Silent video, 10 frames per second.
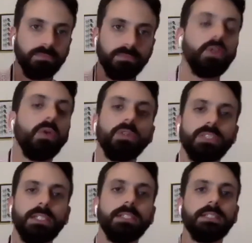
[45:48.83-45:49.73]

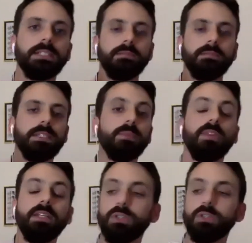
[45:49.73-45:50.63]
clauses in, in some of
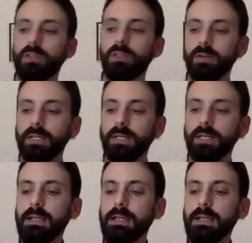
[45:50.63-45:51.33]
these authorities.